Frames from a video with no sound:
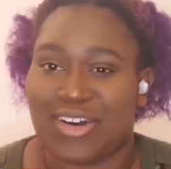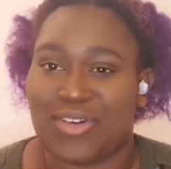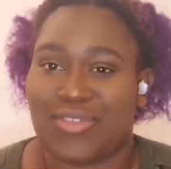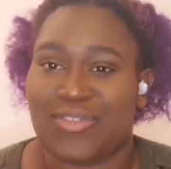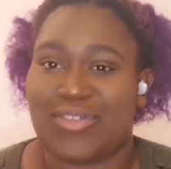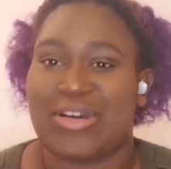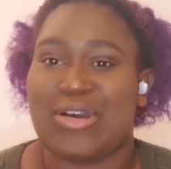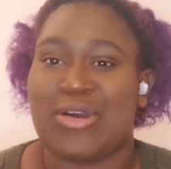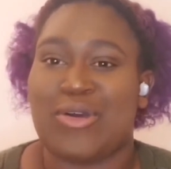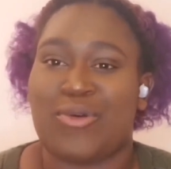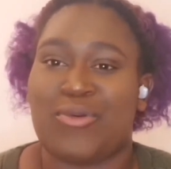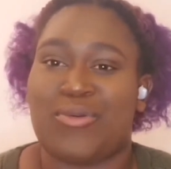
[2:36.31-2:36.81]

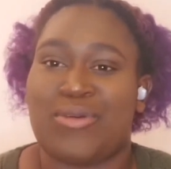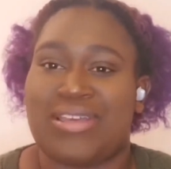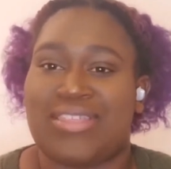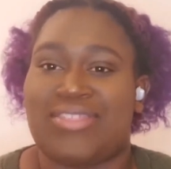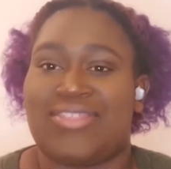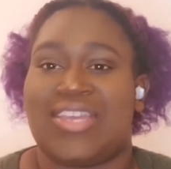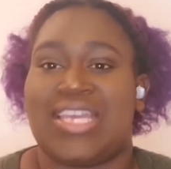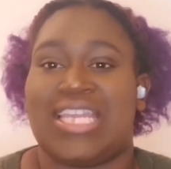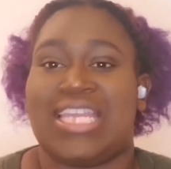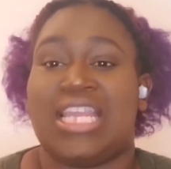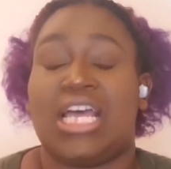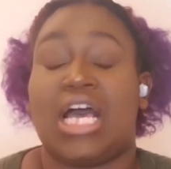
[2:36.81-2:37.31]
within
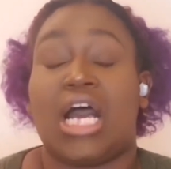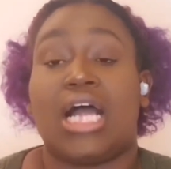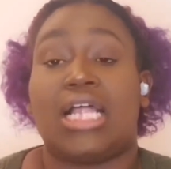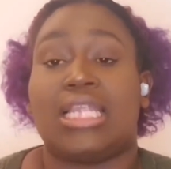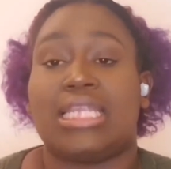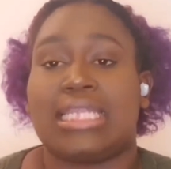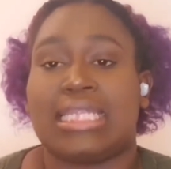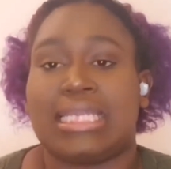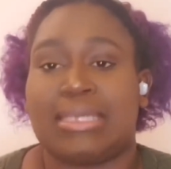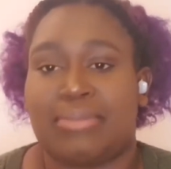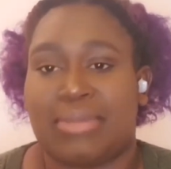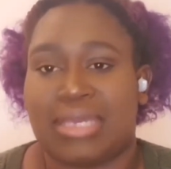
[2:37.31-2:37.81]
a
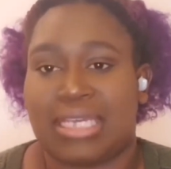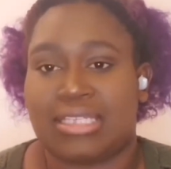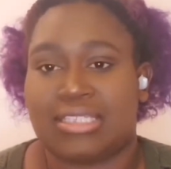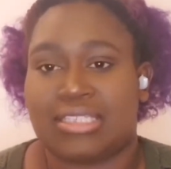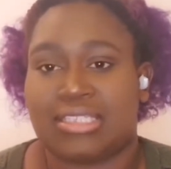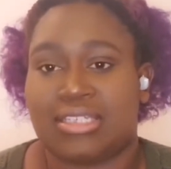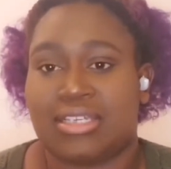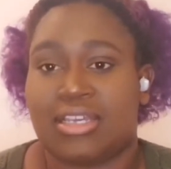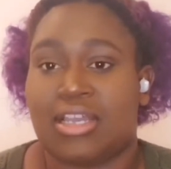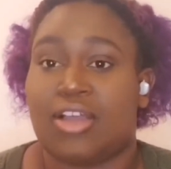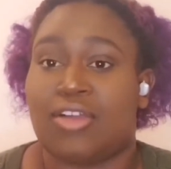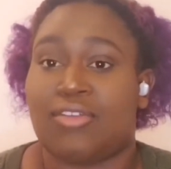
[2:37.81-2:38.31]
limit,
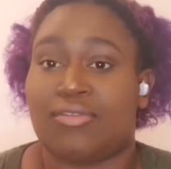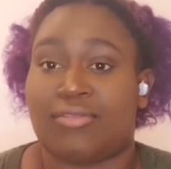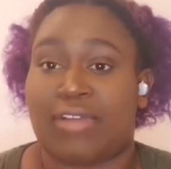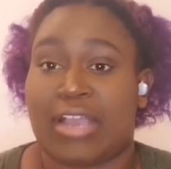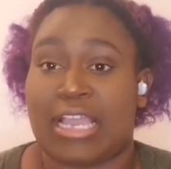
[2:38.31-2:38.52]
right?